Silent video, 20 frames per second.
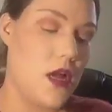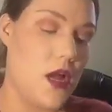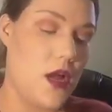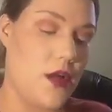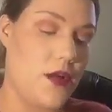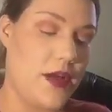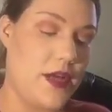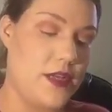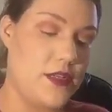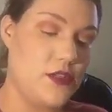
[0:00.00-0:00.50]

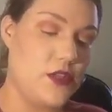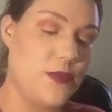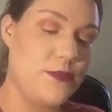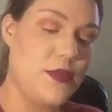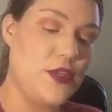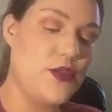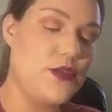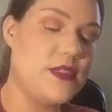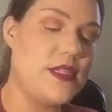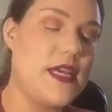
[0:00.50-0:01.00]
Alright, so I'm
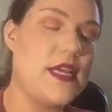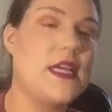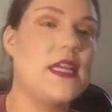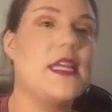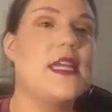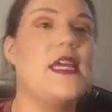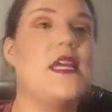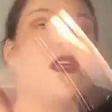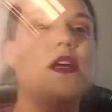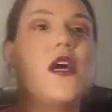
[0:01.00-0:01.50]
going to use a
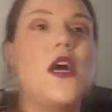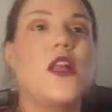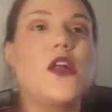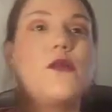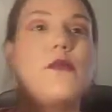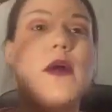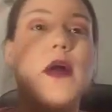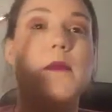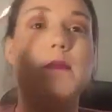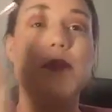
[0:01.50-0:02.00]
clean
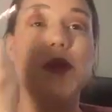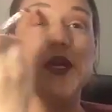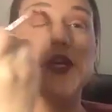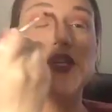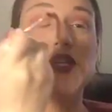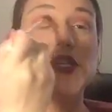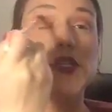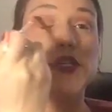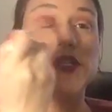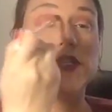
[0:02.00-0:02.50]
Colourpop
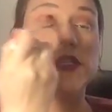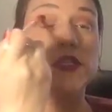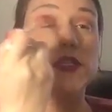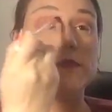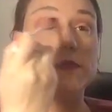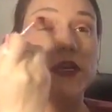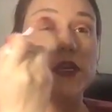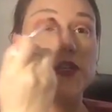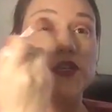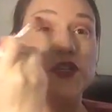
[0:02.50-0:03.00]
brush and just
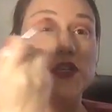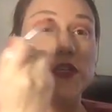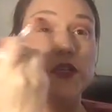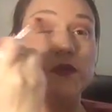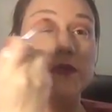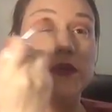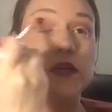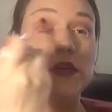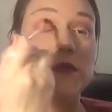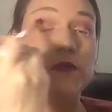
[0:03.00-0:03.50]
make
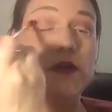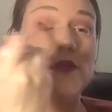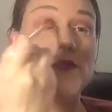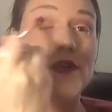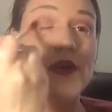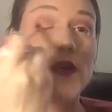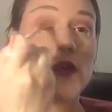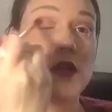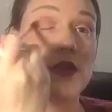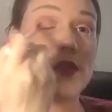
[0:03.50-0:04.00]
sure we buff
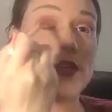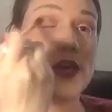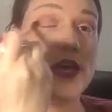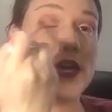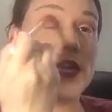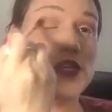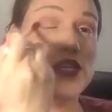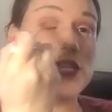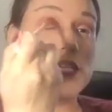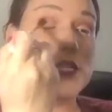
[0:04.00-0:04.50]
out all the
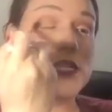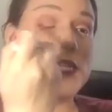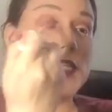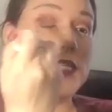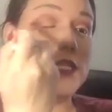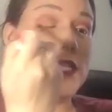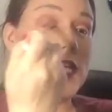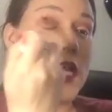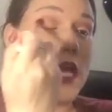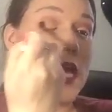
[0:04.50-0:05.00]

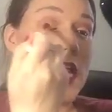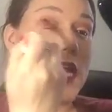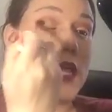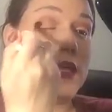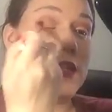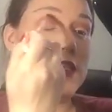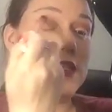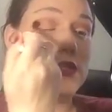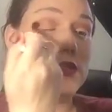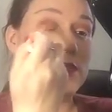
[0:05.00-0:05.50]
edges.
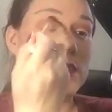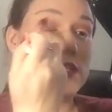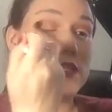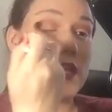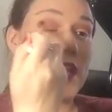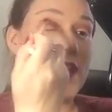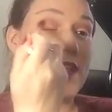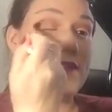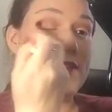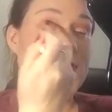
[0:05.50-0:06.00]
This was
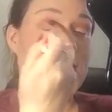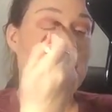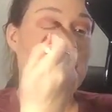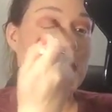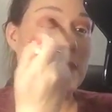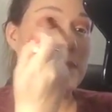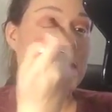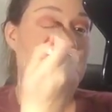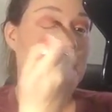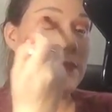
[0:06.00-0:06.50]
a
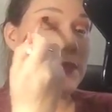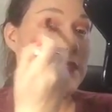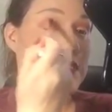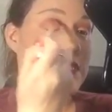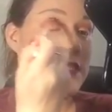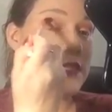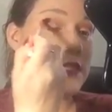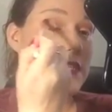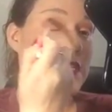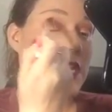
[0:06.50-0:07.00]
very
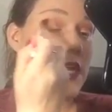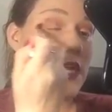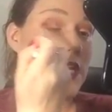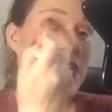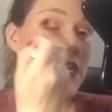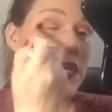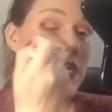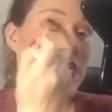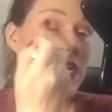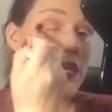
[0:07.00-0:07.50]
pigmented
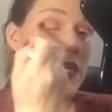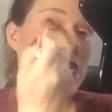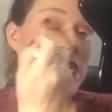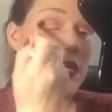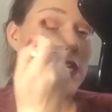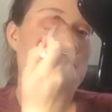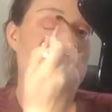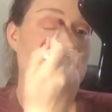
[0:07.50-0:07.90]
color.